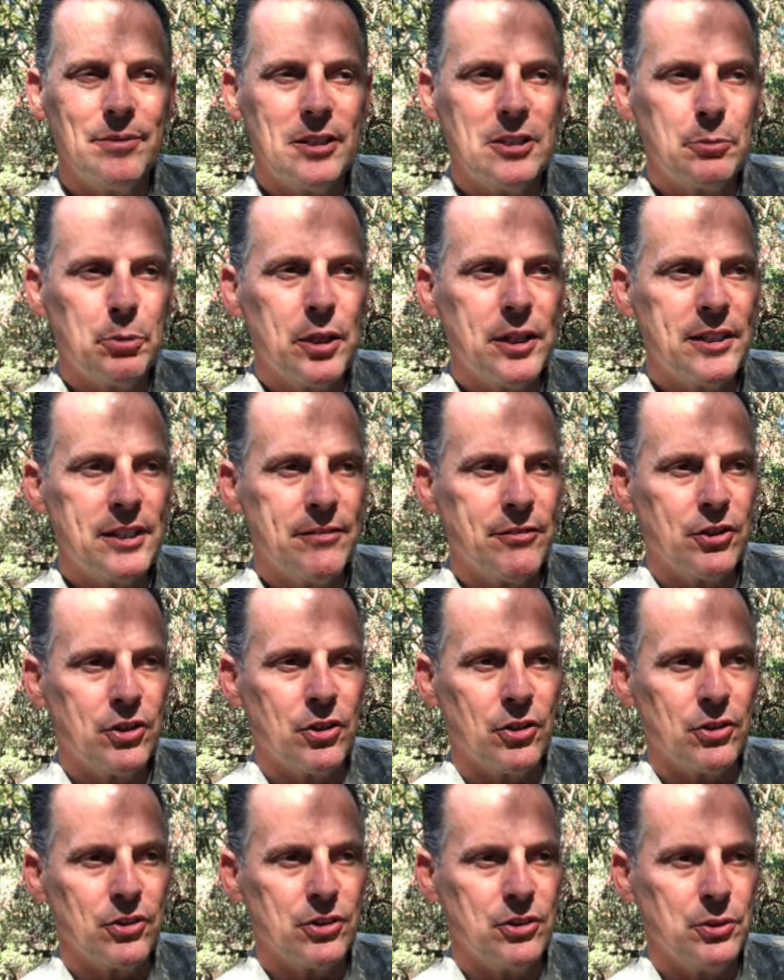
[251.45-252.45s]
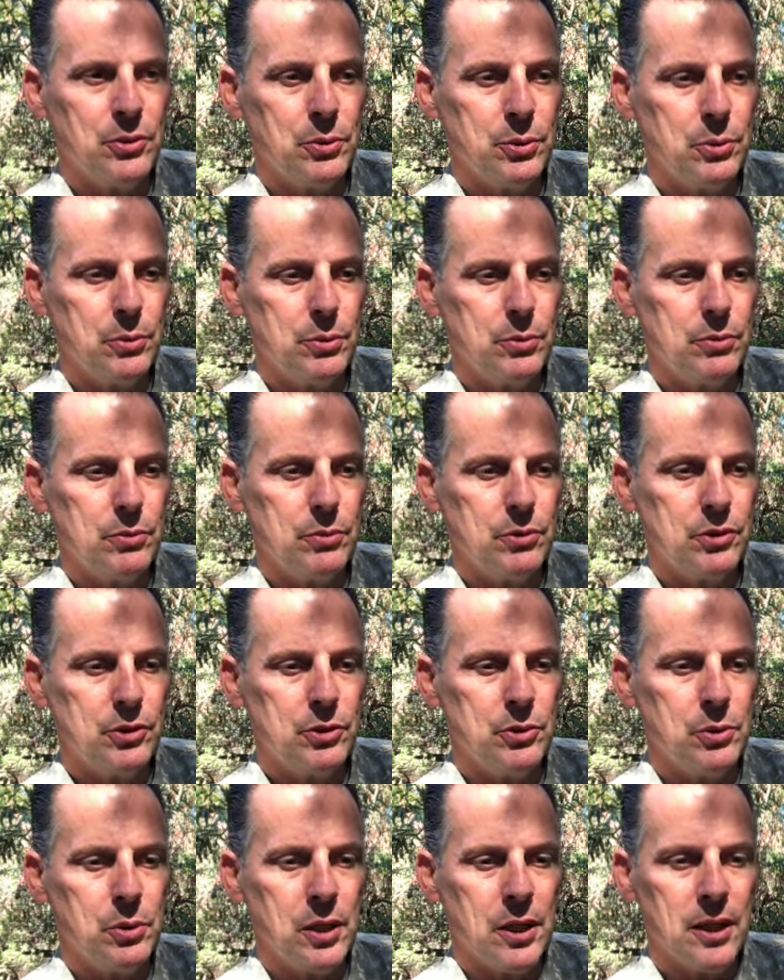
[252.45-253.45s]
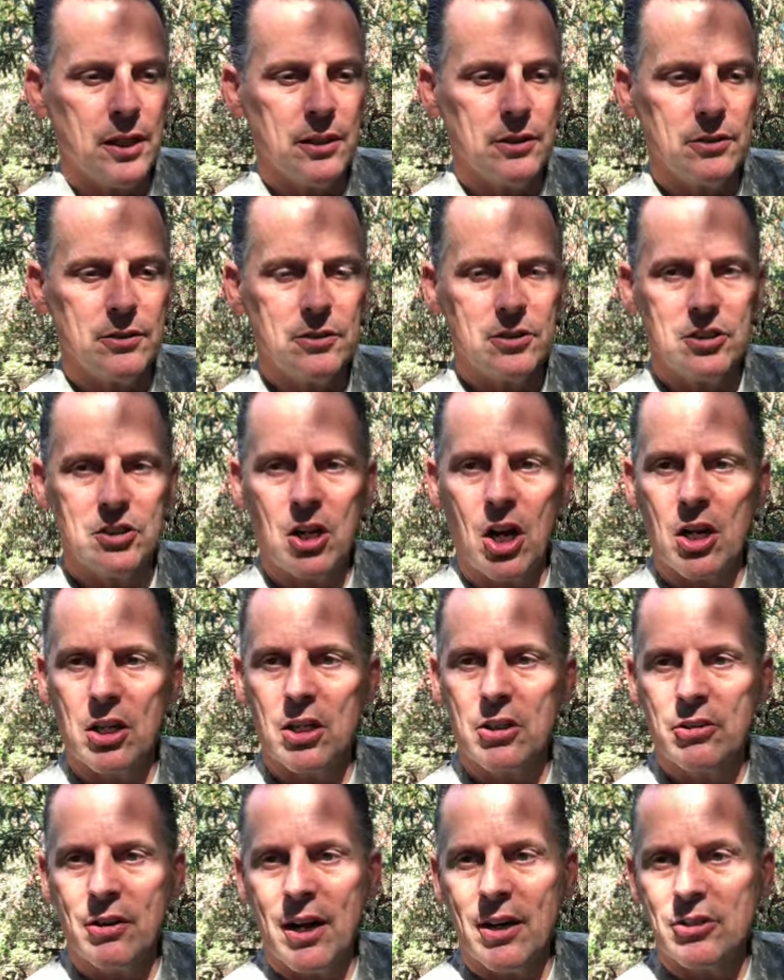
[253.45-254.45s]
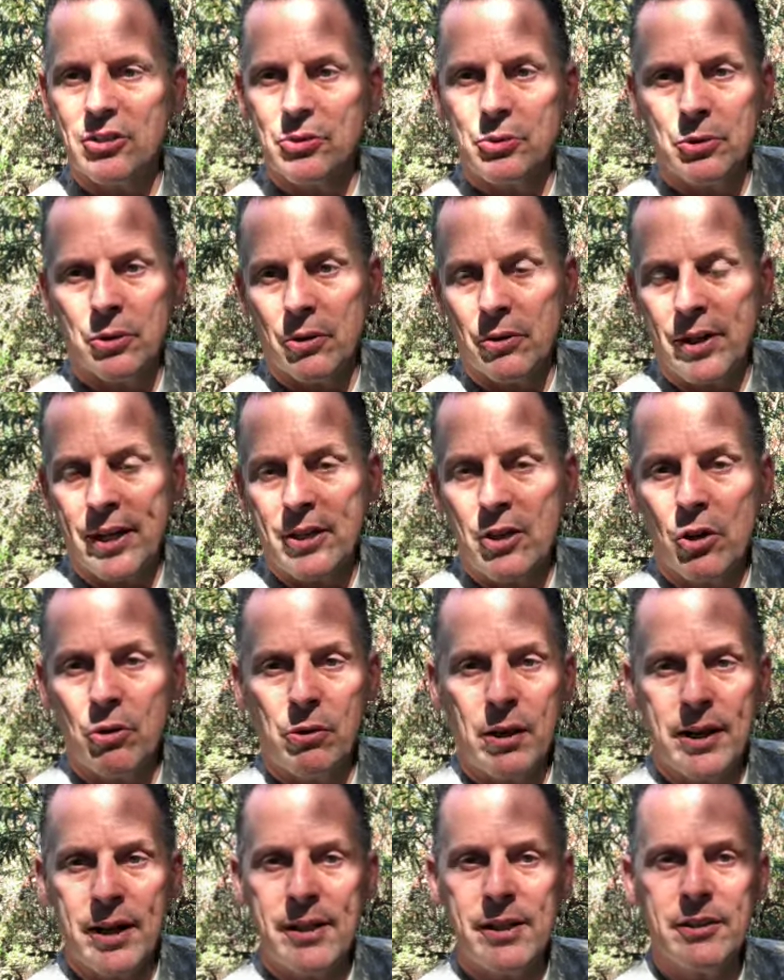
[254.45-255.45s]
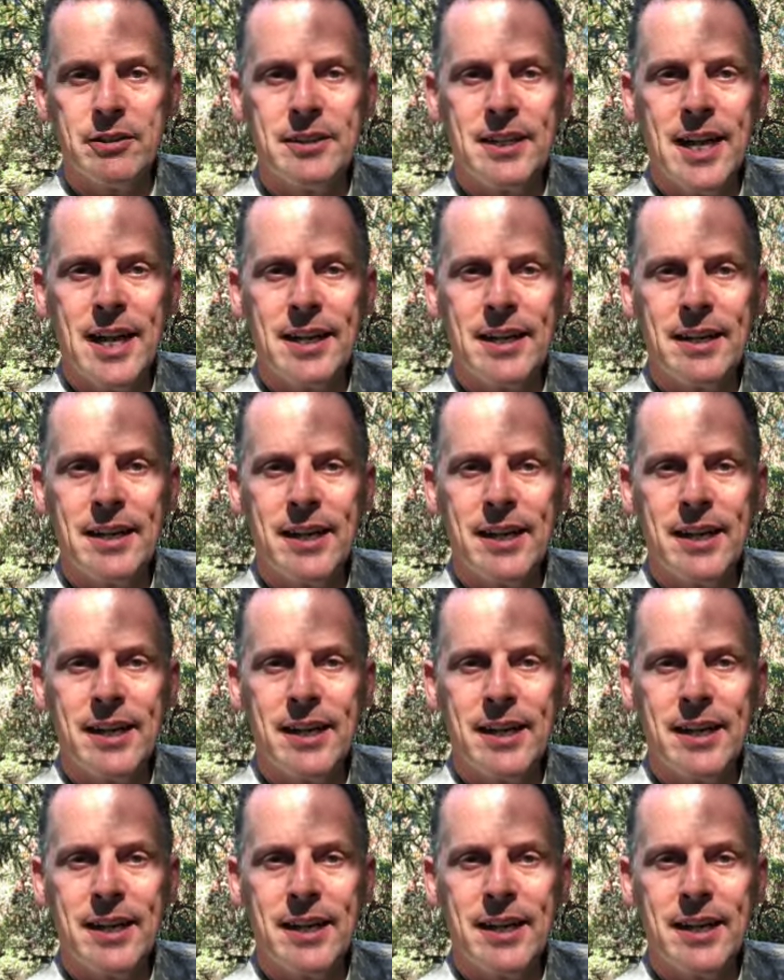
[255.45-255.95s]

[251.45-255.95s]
pretty difficult to stalk a ground squirrel. They go right in their den, and